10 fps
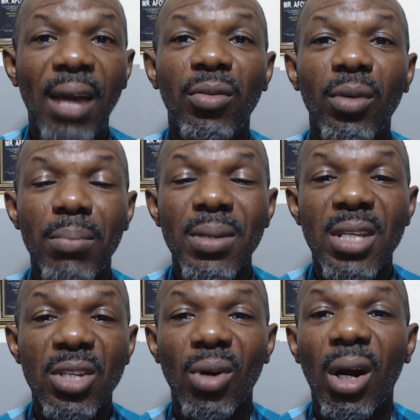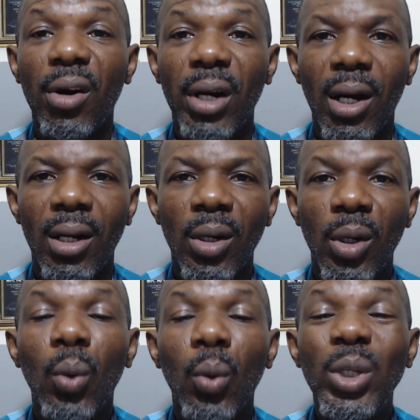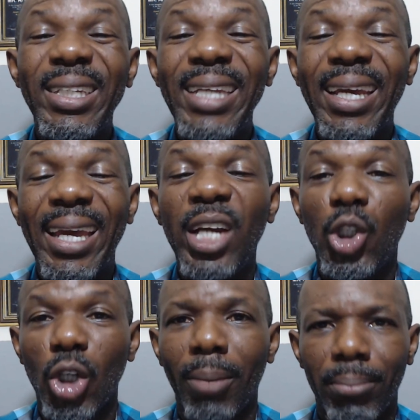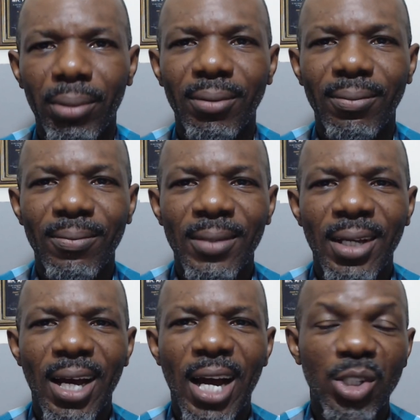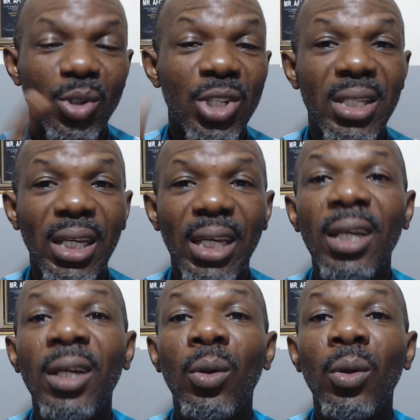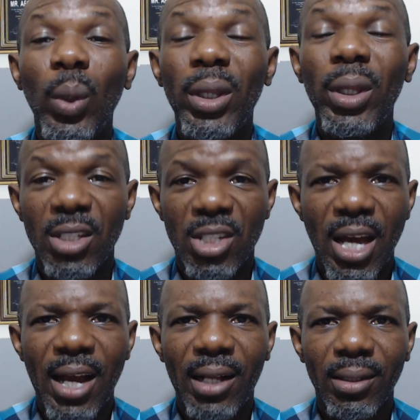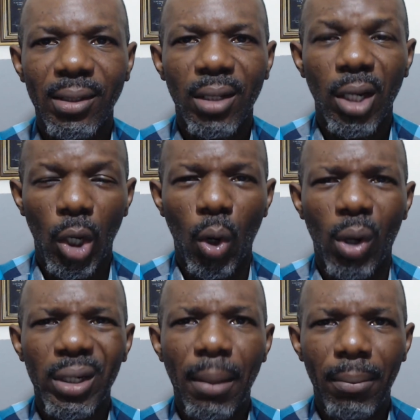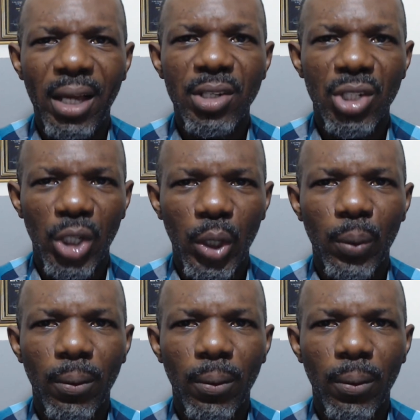your business, your career will take a jump as you stay with this style. God bless you.